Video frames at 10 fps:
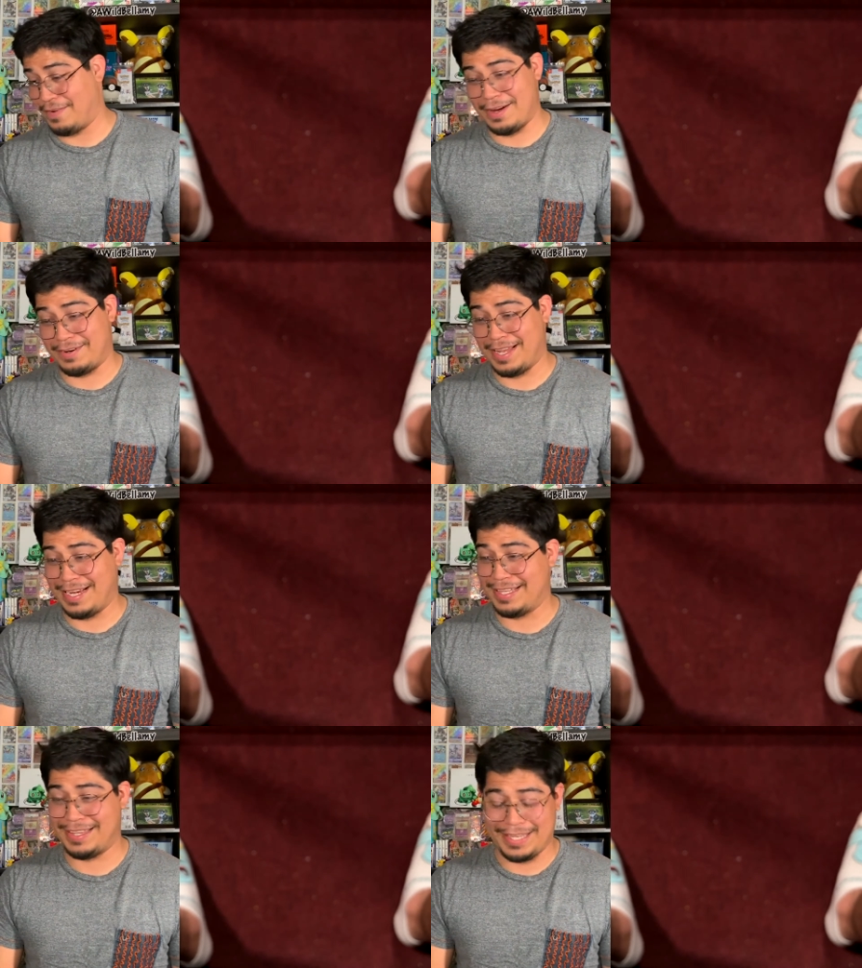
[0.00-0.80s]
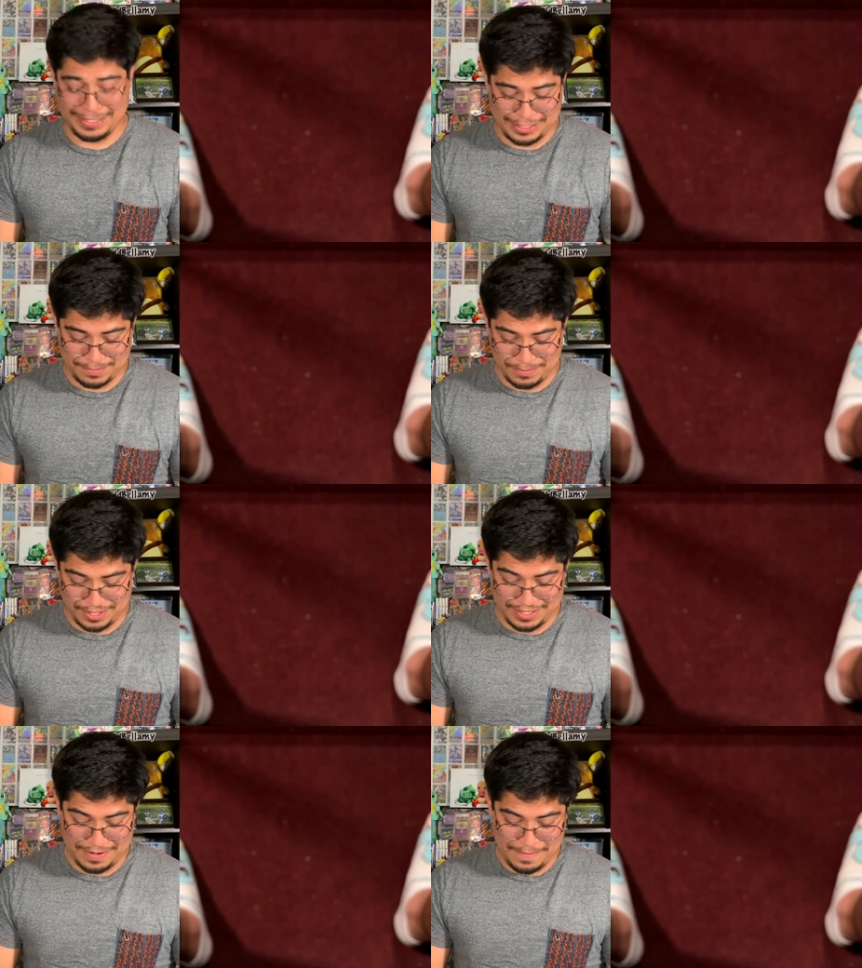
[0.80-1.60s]
I don't get anything at this
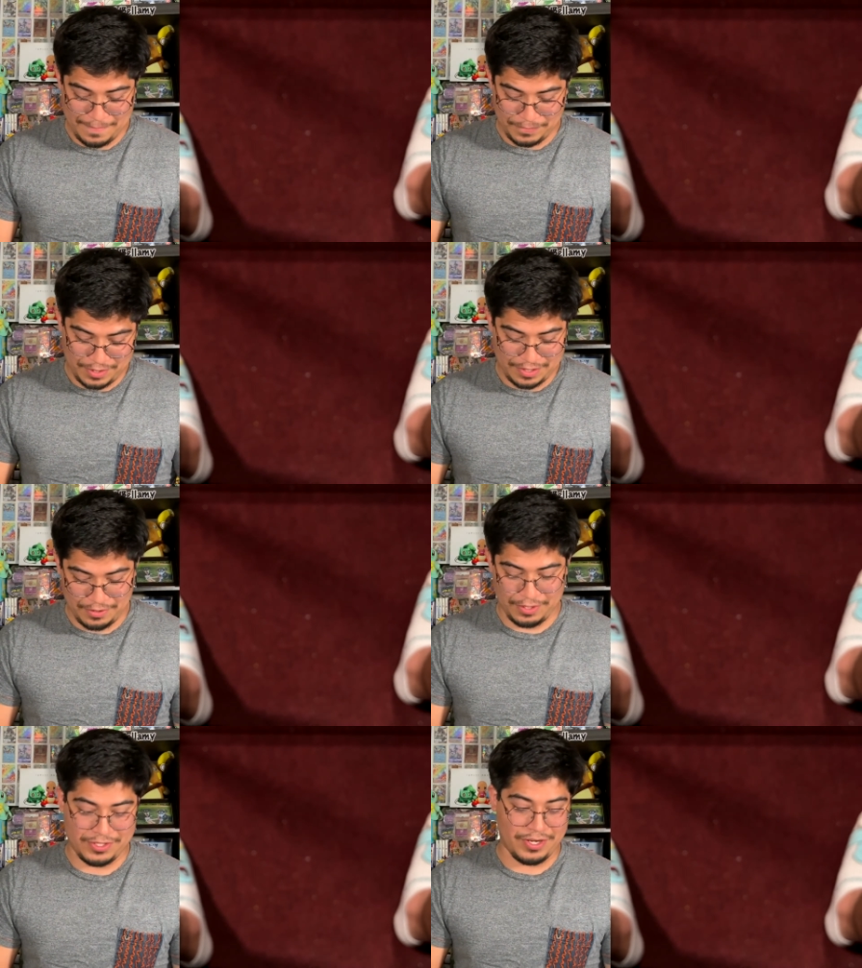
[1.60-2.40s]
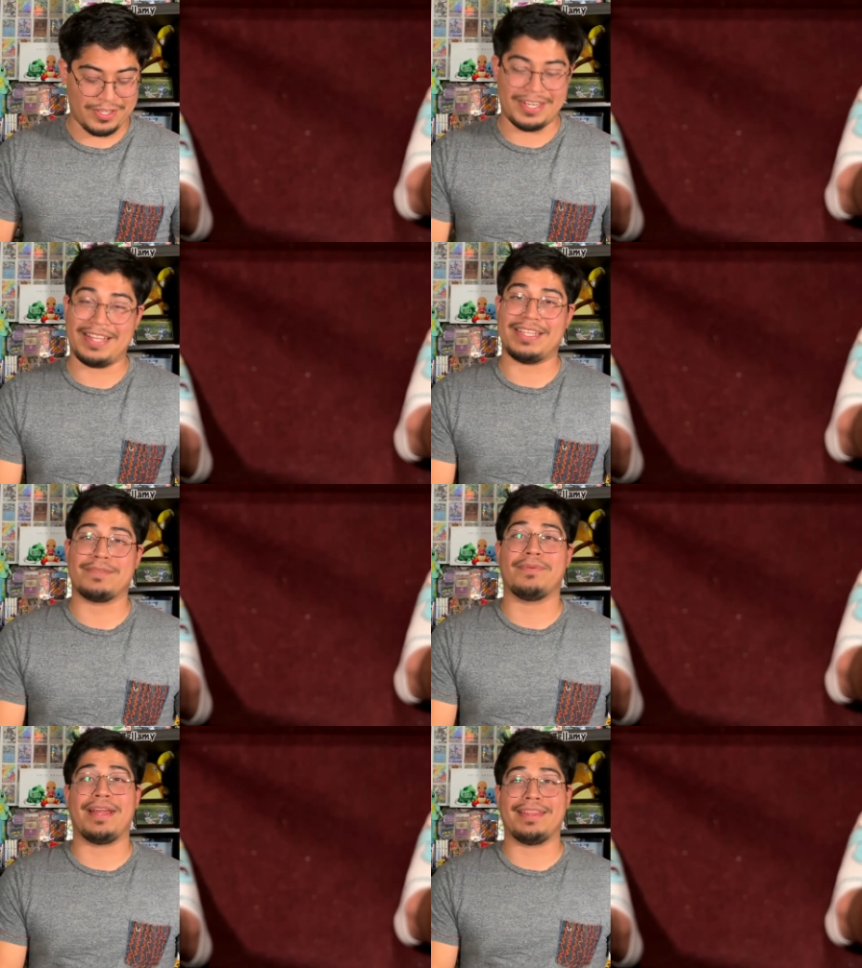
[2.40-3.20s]
point, or the Charizard at this
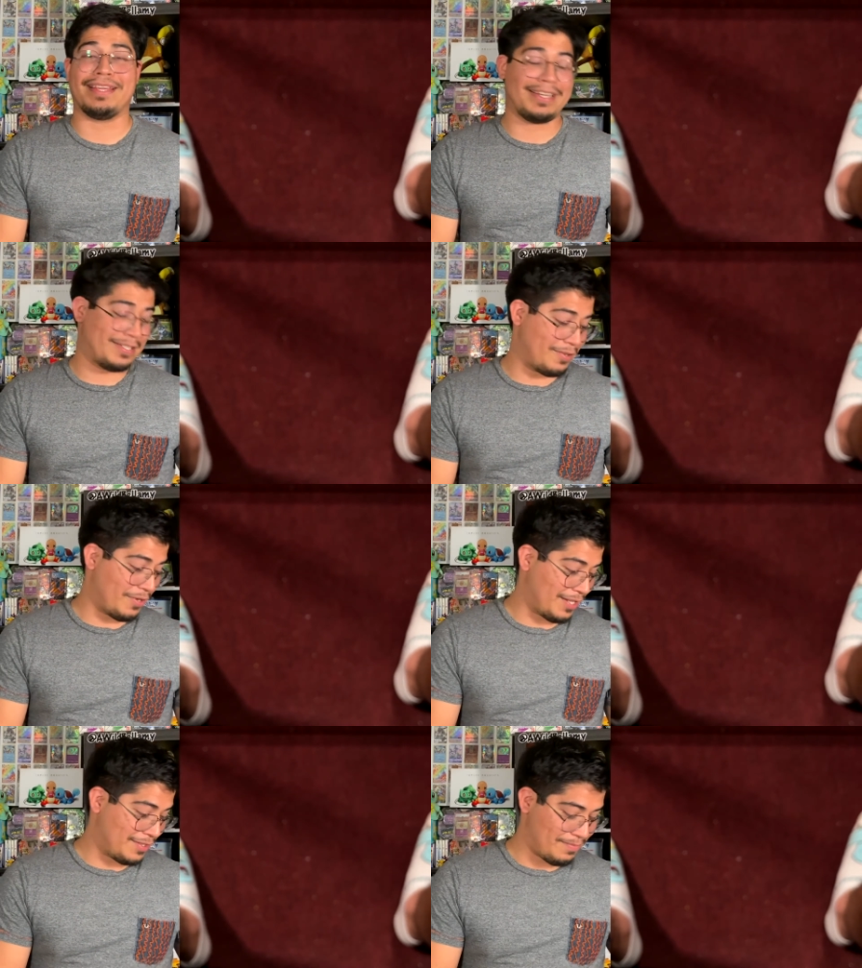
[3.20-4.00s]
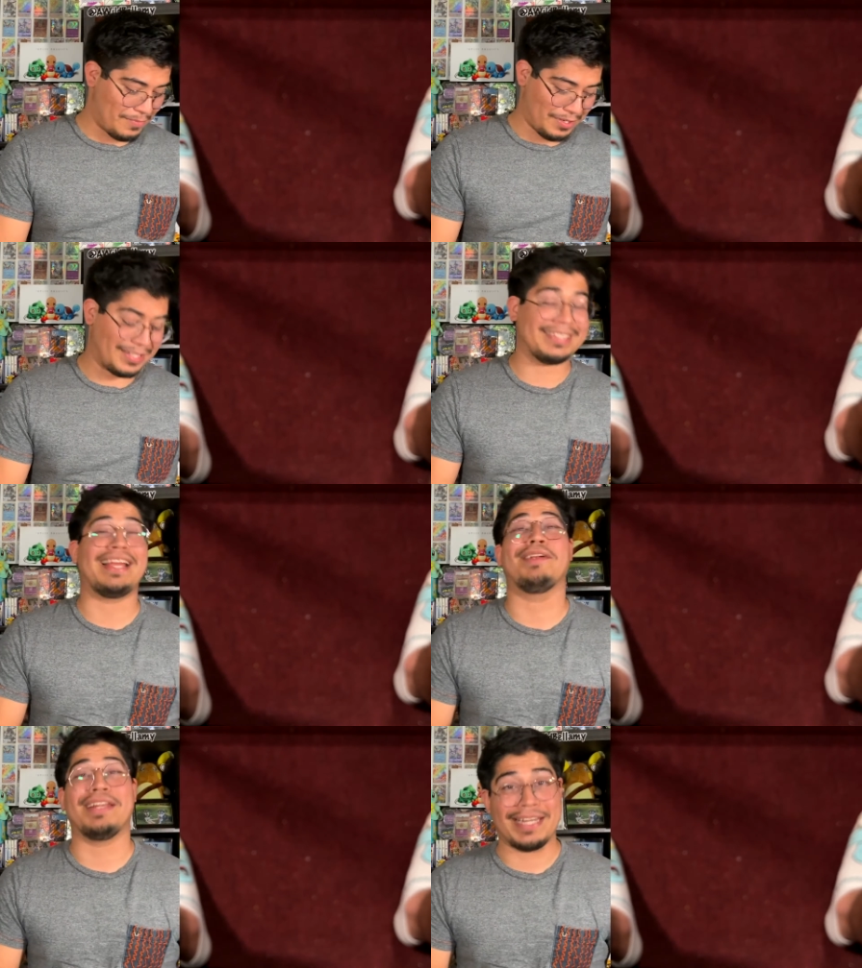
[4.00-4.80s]
point, I think I should go get some more because
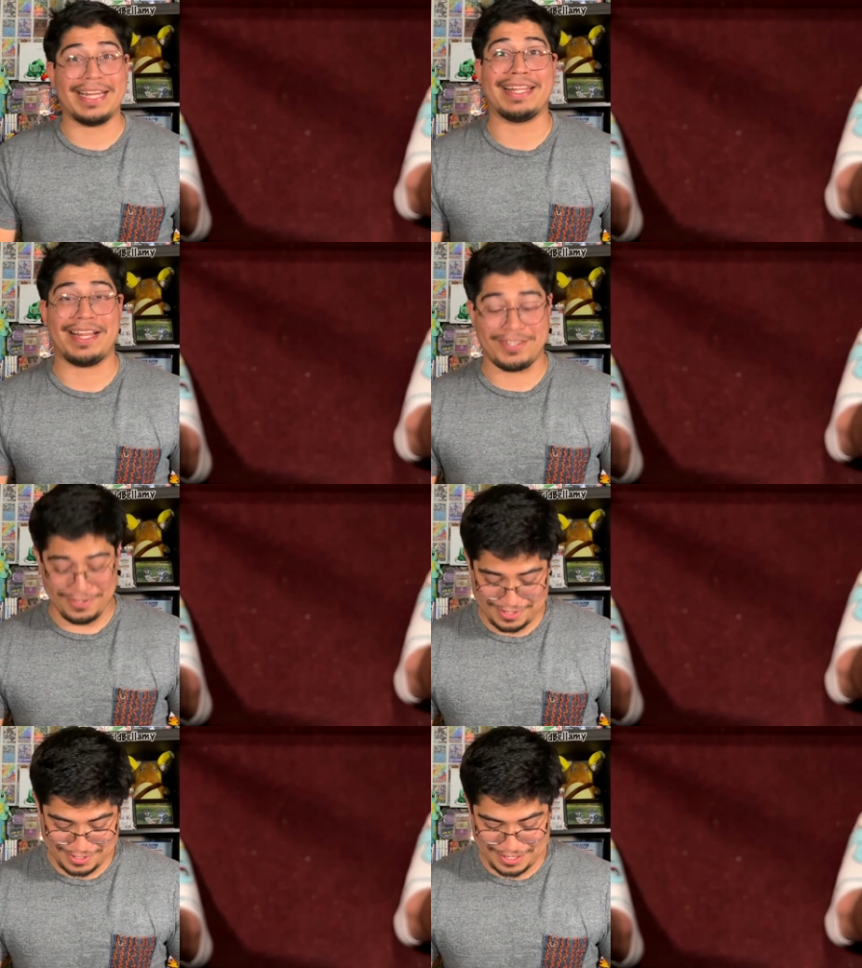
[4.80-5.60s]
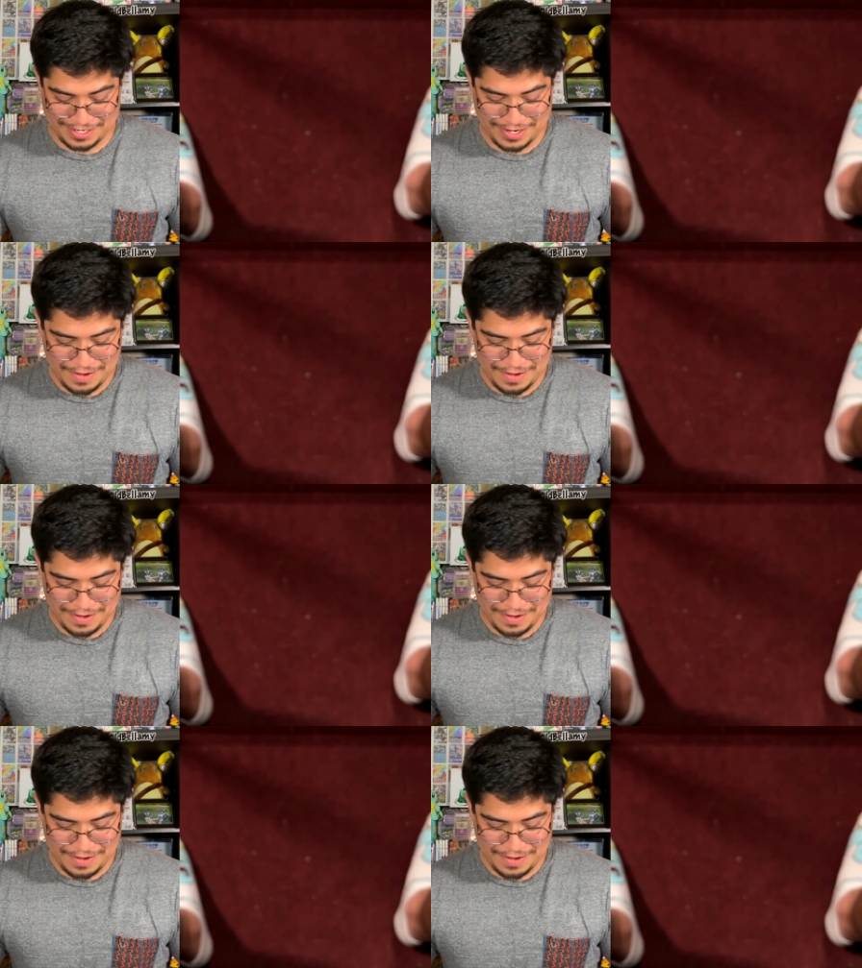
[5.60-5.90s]
I need that Charizard.